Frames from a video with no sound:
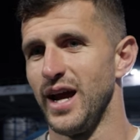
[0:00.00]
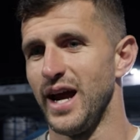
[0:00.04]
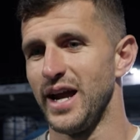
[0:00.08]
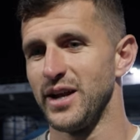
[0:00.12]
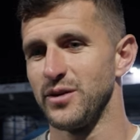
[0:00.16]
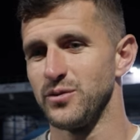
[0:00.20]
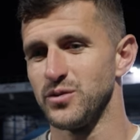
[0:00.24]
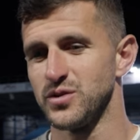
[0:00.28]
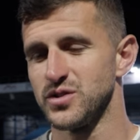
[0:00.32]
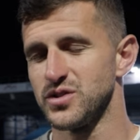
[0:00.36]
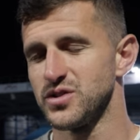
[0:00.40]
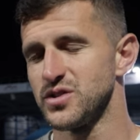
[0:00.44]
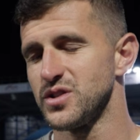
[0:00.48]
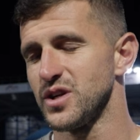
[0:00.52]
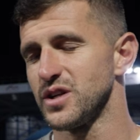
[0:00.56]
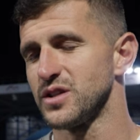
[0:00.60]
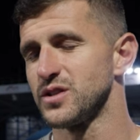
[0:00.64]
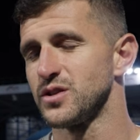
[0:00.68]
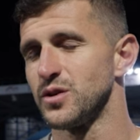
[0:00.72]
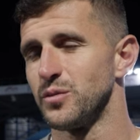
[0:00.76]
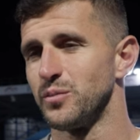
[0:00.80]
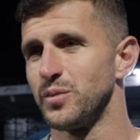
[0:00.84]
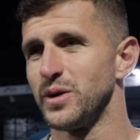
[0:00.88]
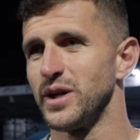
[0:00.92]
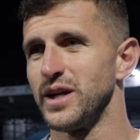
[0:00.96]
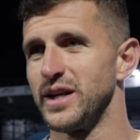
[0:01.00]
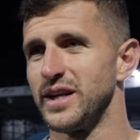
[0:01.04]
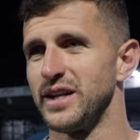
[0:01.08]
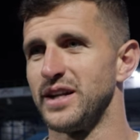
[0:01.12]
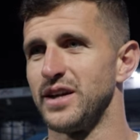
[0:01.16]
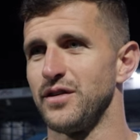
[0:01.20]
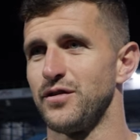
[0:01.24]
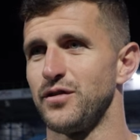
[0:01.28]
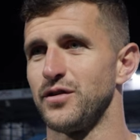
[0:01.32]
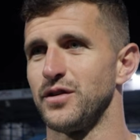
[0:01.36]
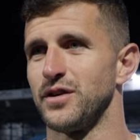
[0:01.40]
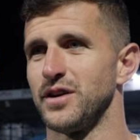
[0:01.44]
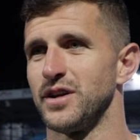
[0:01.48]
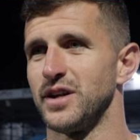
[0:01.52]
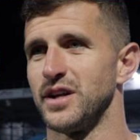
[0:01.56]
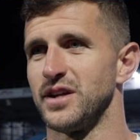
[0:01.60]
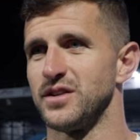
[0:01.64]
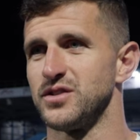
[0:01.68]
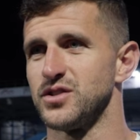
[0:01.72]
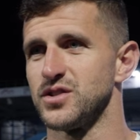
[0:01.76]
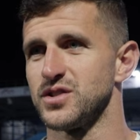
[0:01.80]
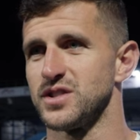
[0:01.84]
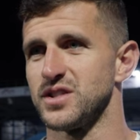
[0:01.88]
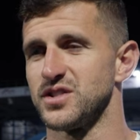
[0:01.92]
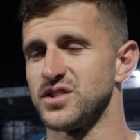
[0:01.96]
And it was just completely
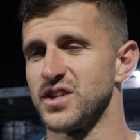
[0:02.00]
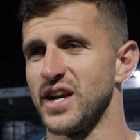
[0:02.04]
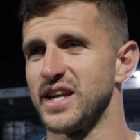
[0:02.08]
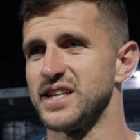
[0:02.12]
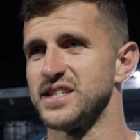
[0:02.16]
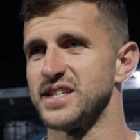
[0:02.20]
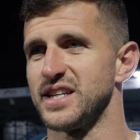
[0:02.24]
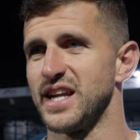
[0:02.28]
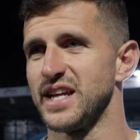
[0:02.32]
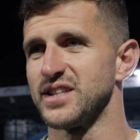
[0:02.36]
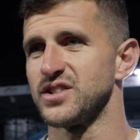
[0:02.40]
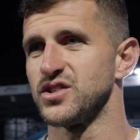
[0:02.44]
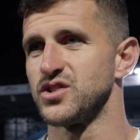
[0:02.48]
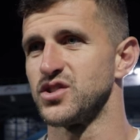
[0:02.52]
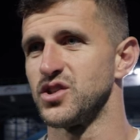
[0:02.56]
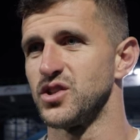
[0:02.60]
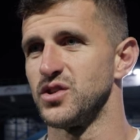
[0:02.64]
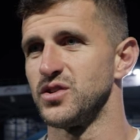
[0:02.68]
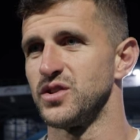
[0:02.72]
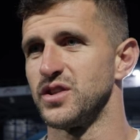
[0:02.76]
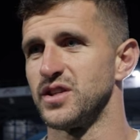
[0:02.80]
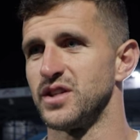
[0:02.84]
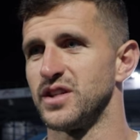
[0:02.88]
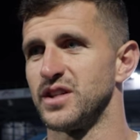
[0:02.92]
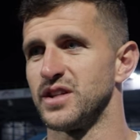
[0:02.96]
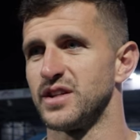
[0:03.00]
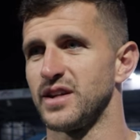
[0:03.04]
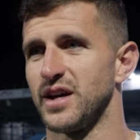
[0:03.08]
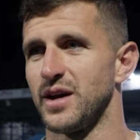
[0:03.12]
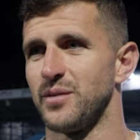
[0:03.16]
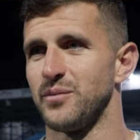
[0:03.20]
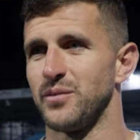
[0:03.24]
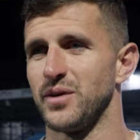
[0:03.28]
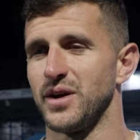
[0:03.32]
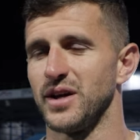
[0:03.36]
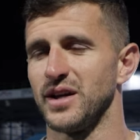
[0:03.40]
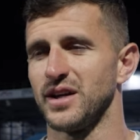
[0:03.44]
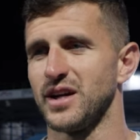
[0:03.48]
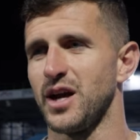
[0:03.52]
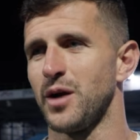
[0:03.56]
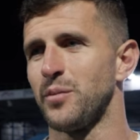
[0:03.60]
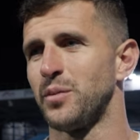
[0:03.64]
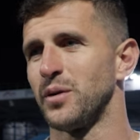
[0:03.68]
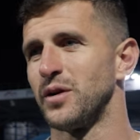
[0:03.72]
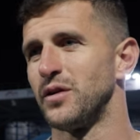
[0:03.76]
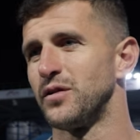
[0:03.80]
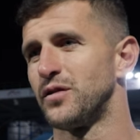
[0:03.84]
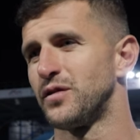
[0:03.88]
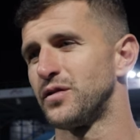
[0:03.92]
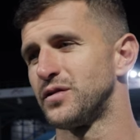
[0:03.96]
different. Just a change in attitude and a
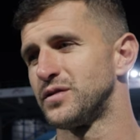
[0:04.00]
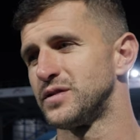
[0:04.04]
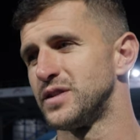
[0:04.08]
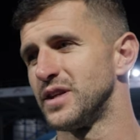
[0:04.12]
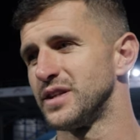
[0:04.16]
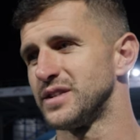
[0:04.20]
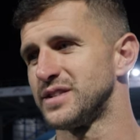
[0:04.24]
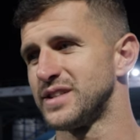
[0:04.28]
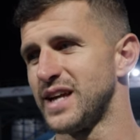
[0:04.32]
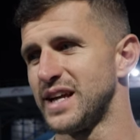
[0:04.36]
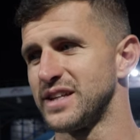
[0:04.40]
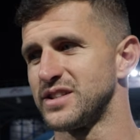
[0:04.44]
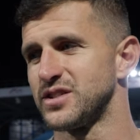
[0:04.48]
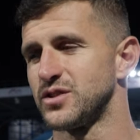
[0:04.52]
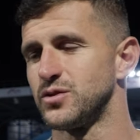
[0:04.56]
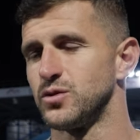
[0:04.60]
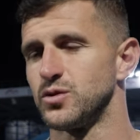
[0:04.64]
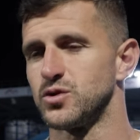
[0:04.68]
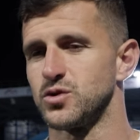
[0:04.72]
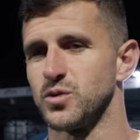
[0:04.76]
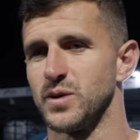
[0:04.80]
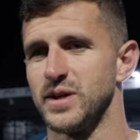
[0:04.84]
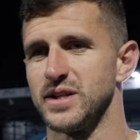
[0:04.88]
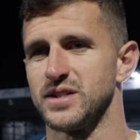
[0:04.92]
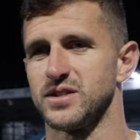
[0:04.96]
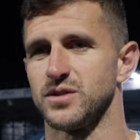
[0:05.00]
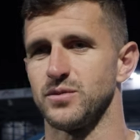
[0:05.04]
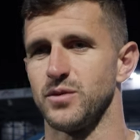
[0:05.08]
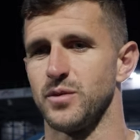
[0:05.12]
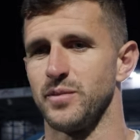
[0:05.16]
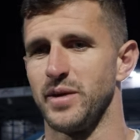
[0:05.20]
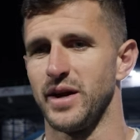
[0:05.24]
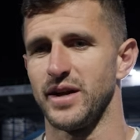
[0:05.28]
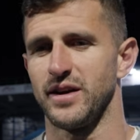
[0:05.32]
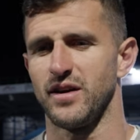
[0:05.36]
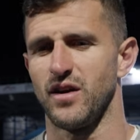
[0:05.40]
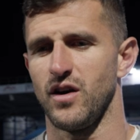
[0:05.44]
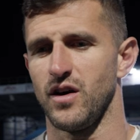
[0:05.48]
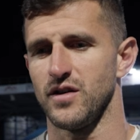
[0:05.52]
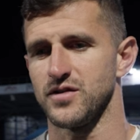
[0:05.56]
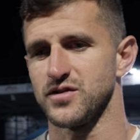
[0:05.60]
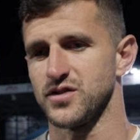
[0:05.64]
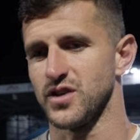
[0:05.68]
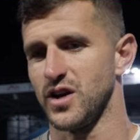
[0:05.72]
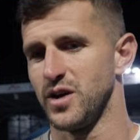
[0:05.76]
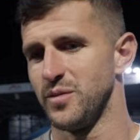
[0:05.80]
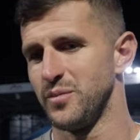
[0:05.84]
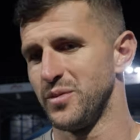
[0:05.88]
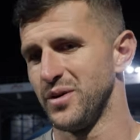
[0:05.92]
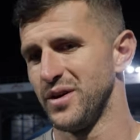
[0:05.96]
couple of tactical tweaks that we made at
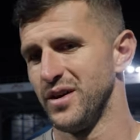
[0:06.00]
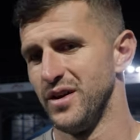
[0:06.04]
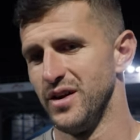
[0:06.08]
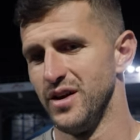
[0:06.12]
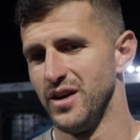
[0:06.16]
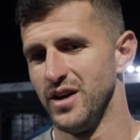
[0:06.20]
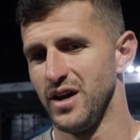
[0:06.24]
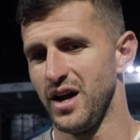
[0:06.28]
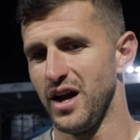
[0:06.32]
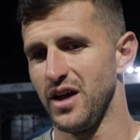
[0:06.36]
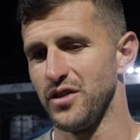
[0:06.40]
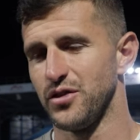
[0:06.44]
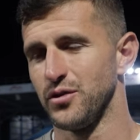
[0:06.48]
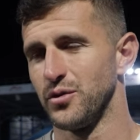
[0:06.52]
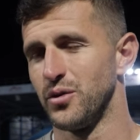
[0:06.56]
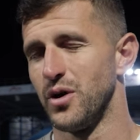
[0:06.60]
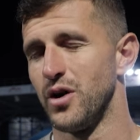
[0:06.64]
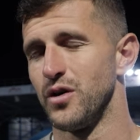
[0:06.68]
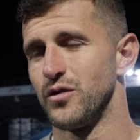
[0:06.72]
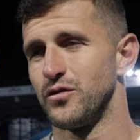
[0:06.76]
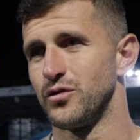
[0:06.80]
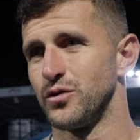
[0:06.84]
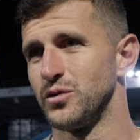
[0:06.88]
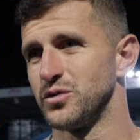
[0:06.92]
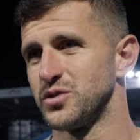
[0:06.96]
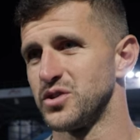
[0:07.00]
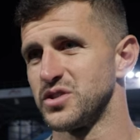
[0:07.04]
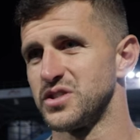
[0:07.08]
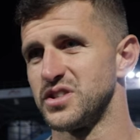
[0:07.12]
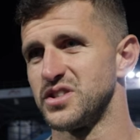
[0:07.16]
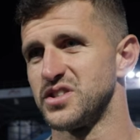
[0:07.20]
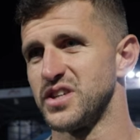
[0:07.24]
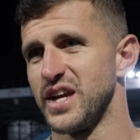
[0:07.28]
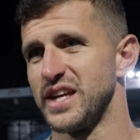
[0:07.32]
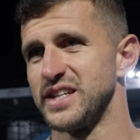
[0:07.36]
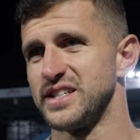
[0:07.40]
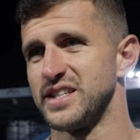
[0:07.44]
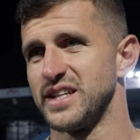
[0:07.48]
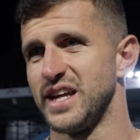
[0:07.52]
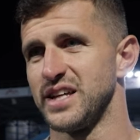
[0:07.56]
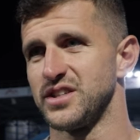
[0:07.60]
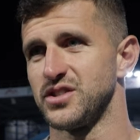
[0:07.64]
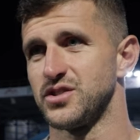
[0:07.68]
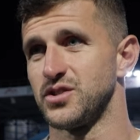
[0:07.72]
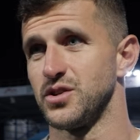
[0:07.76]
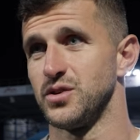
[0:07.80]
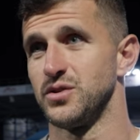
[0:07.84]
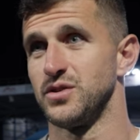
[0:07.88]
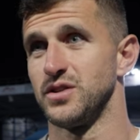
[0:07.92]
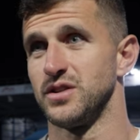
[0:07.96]
half-time. But I thought overall just a change in
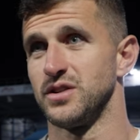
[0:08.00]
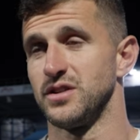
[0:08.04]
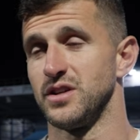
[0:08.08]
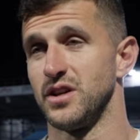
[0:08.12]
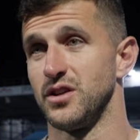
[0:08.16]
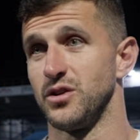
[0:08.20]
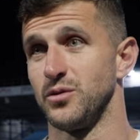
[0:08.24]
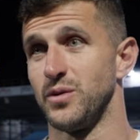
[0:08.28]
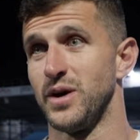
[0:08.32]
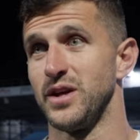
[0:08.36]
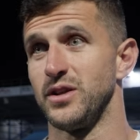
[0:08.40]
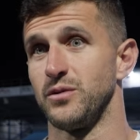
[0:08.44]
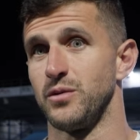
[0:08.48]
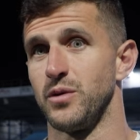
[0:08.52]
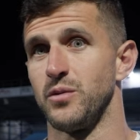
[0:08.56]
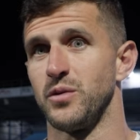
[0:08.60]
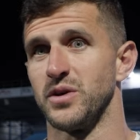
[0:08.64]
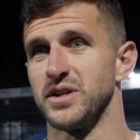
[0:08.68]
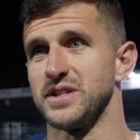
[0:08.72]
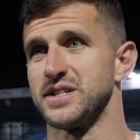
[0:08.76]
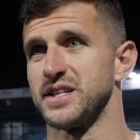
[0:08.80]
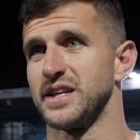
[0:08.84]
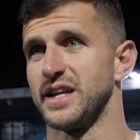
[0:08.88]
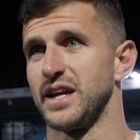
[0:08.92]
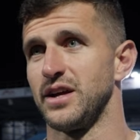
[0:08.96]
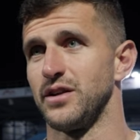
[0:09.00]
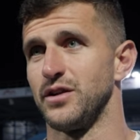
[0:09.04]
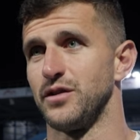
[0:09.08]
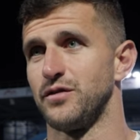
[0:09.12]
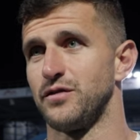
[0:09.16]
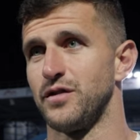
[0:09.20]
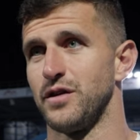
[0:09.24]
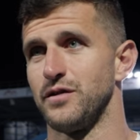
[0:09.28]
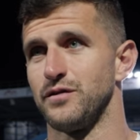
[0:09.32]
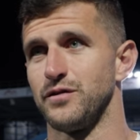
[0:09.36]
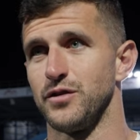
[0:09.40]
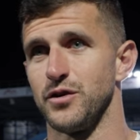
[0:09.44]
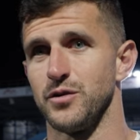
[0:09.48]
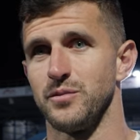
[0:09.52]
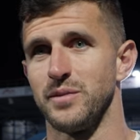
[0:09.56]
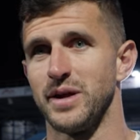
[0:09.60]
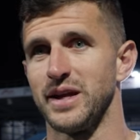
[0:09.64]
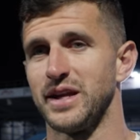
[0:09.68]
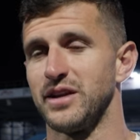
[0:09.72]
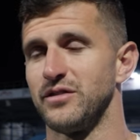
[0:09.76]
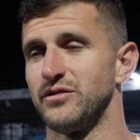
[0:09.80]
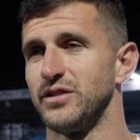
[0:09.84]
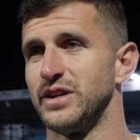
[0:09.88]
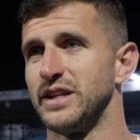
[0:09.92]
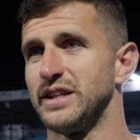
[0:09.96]
attitude and the way that we wanted to get on the front and
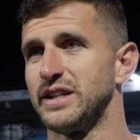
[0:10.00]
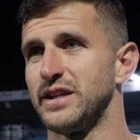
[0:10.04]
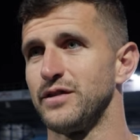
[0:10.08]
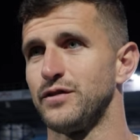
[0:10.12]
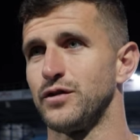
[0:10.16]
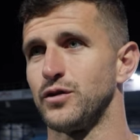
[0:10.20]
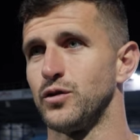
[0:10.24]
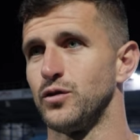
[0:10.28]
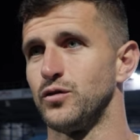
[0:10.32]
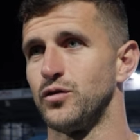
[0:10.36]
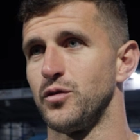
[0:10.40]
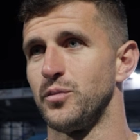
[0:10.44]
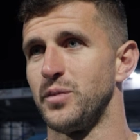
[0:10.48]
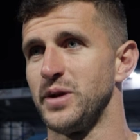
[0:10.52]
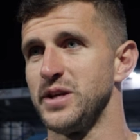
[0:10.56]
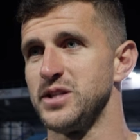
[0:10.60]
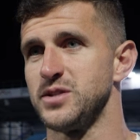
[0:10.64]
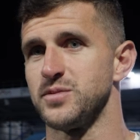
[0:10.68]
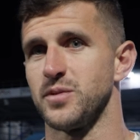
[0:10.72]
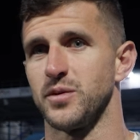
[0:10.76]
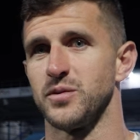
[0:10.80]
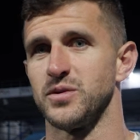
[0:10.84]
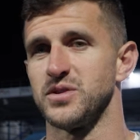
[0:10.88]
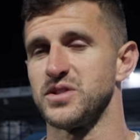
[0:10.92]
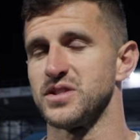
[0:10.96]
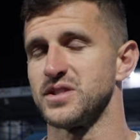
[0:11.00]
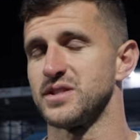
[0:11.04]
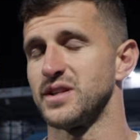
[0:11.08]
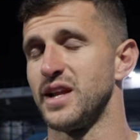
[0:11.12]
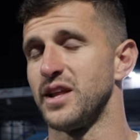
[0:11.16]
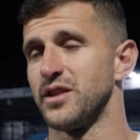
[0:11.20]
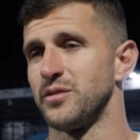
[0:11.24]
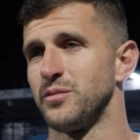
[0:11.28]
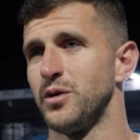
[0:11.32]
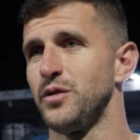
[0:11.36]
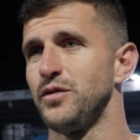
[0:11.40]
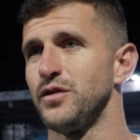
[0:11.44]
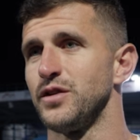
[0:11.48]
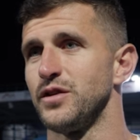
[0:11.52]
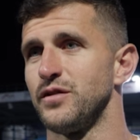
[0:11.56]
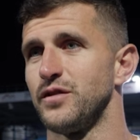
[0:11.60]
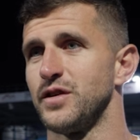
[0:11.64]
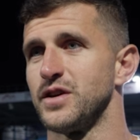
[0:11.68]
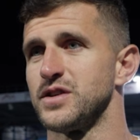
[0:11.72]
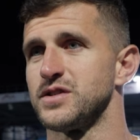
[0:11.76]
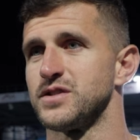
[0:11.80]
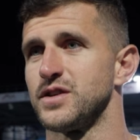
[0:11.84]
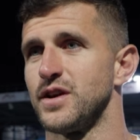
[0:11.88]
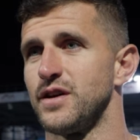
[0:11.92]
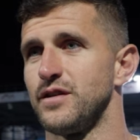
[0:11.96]
make it really difficult for Peterborough. We just let them off in the
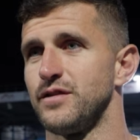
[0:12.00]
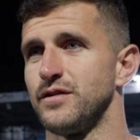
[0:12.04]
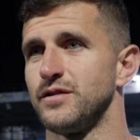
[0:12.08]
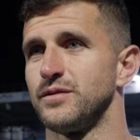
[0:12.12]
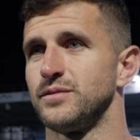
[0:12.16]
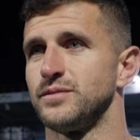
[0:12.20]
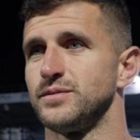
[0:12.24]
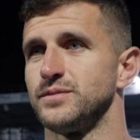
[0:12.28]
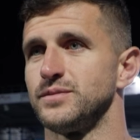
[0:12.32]
first half.